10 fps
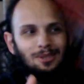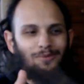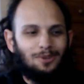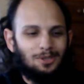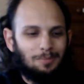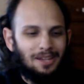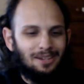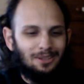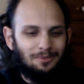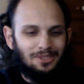as the first
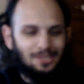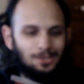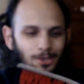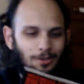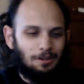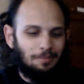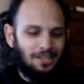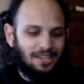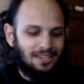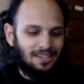panel of the issue, and I'm
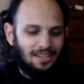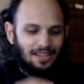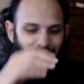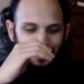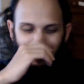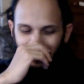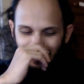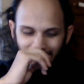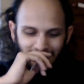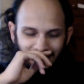like,
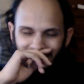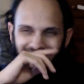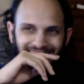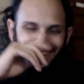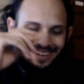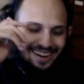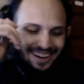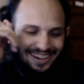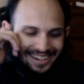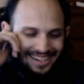
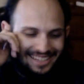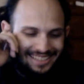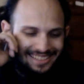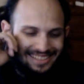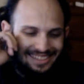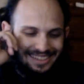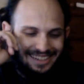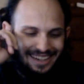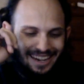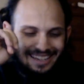alright, I
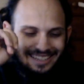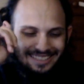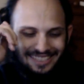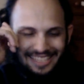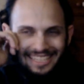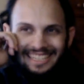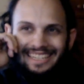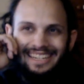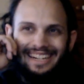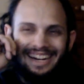can dig
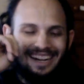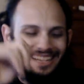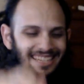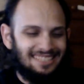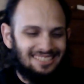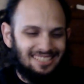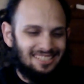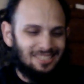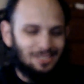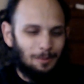it.
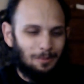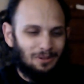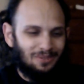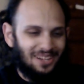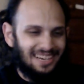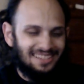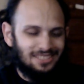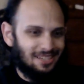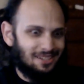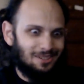It's super fun. I
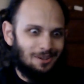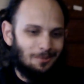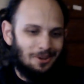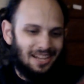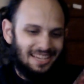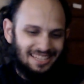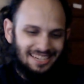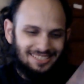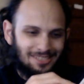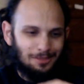was like, no way.
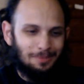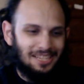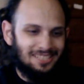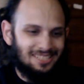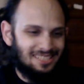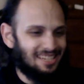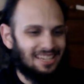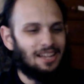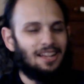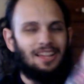Then I turned the page, and it's like,